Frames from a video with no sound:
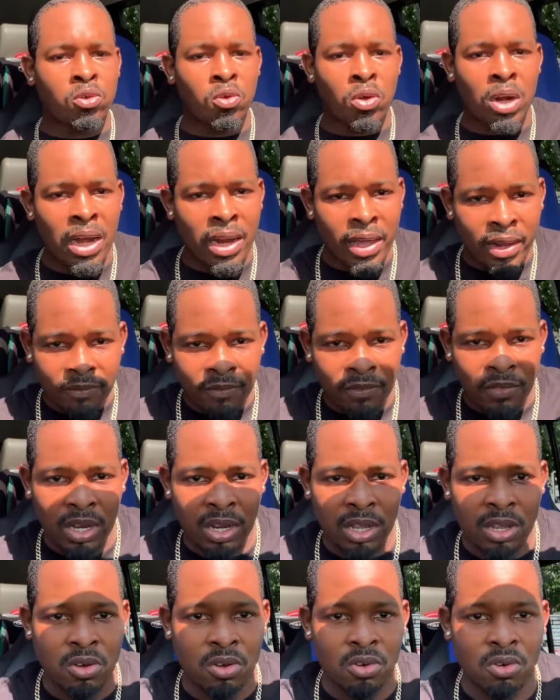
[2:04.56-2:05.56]
do, lit
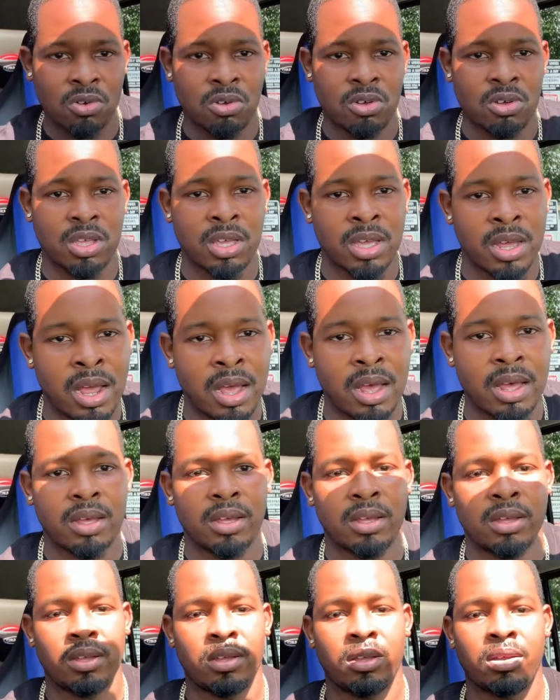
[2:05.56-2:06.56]
video. You know,
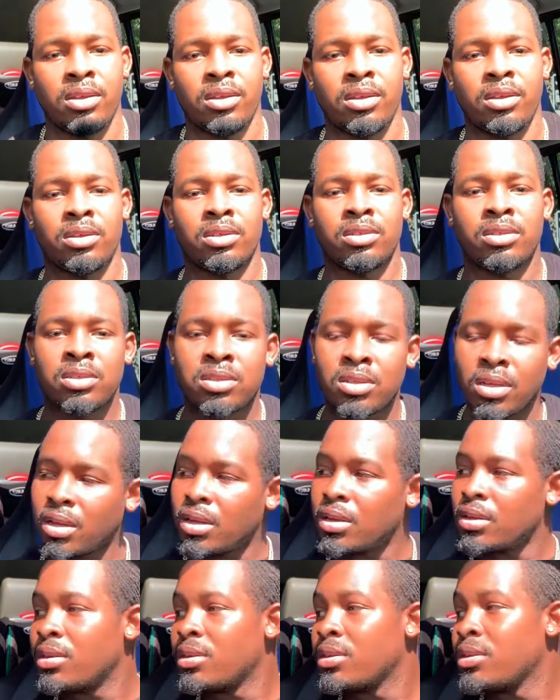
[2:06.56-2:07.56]

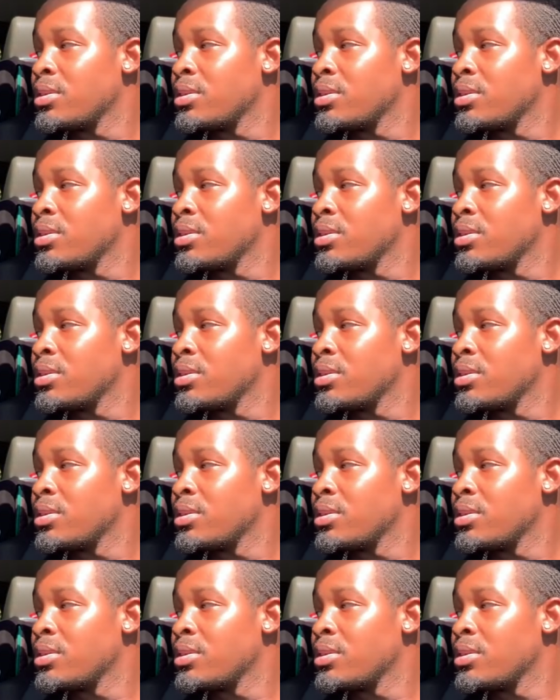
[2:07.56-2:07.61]
so